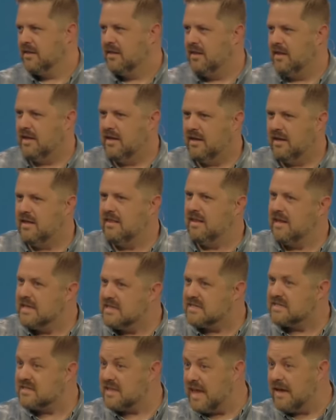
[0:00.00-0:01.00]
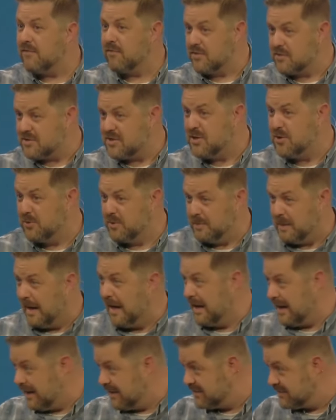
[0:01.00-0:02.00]
The, the enslavers knew
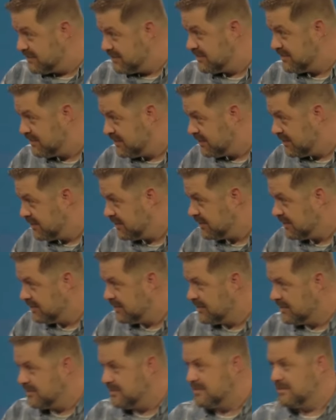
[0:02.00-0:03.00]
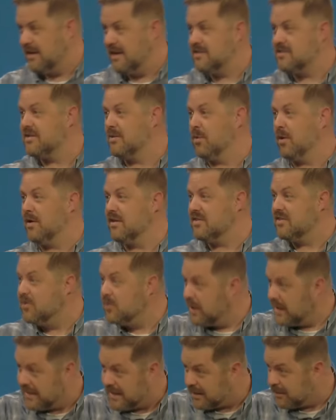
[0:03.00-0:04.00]
about it, they just didn't want to
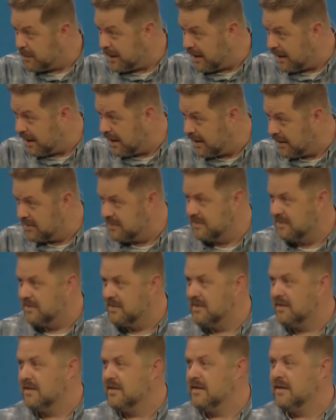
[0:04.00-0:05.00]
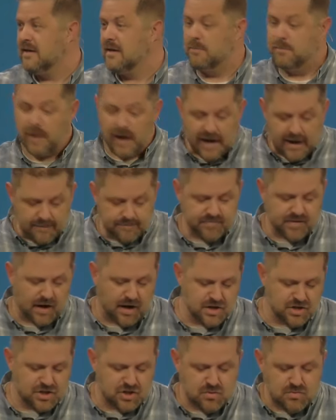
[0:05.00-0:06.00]
do anything about it. But
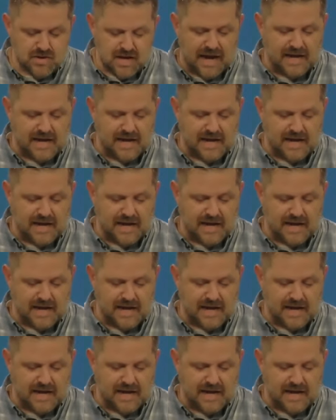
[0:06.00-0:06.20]
on June